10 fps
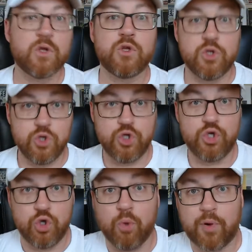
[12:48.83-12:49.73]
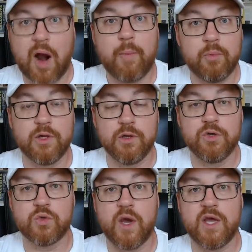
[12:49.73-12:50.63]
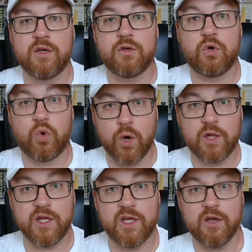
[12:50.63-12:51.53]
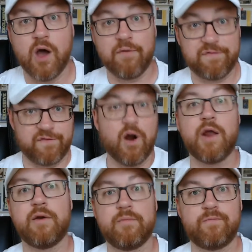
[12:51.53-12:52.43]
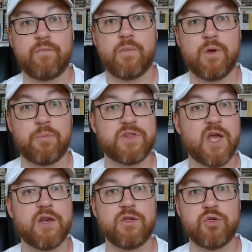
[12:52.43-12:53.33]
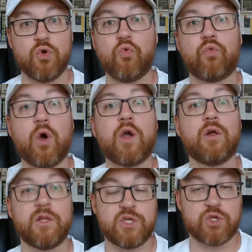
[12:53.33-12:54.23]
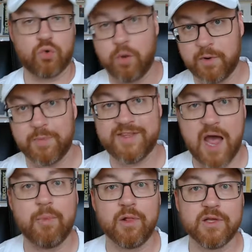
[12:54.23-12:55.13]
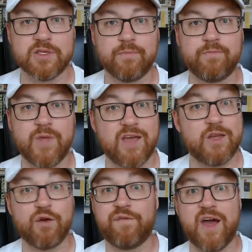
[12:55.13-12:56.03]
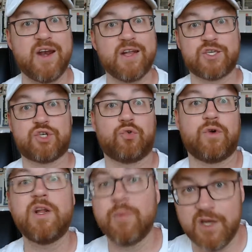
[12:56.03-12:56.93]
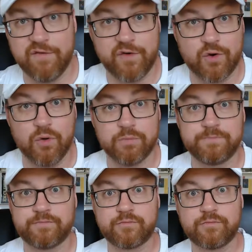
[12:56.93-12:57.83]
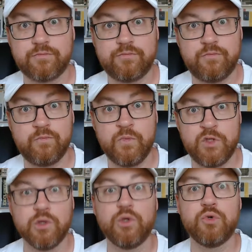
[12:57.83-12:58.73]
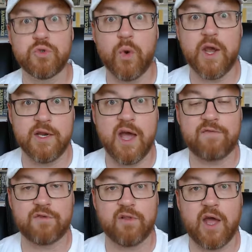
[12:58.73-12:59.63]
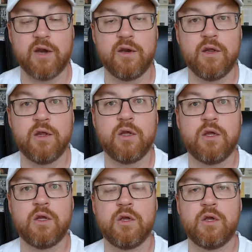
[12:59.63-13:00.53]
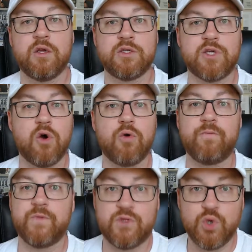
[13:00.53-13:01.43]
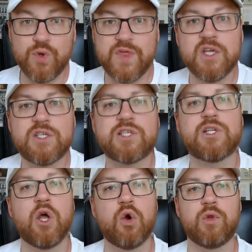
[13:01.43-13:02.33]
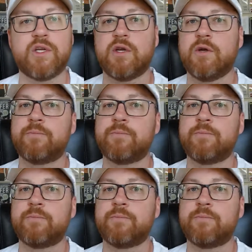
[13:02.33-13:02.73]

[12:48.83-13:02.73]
You'll probably lose weight quickly up front, but then you'll royally screw up your metabolism and then you'll find it extremely difficult to lose weight after that. So do things slowly.